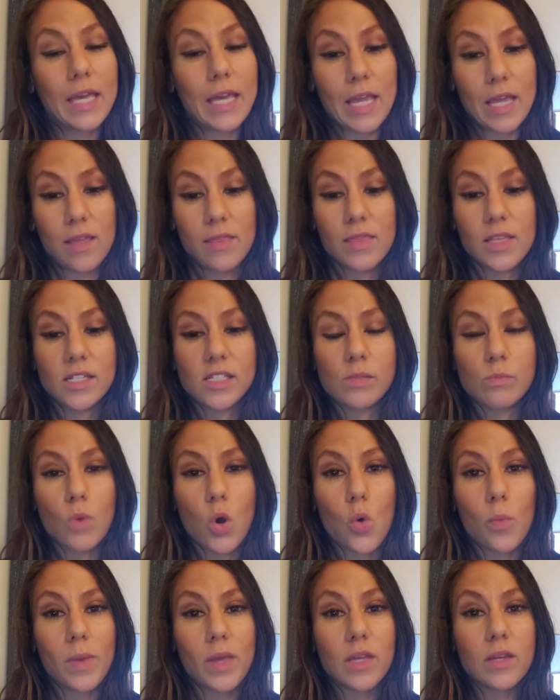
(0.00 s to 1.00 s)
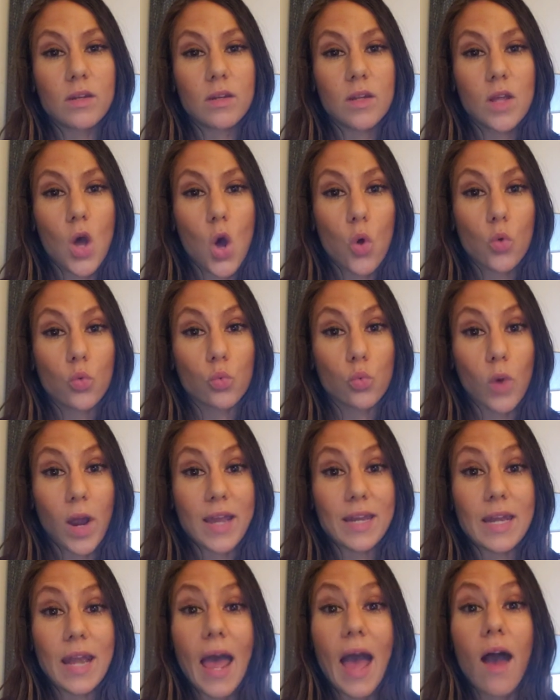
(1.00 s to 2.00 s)
in this moment
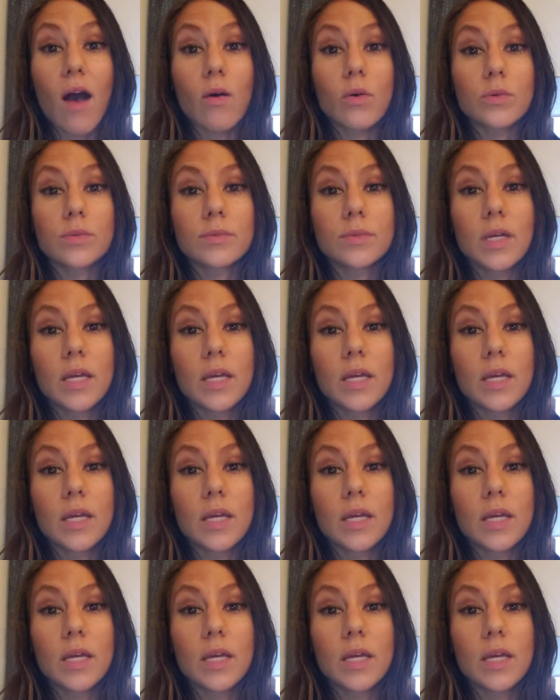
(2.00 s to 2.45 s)
right now.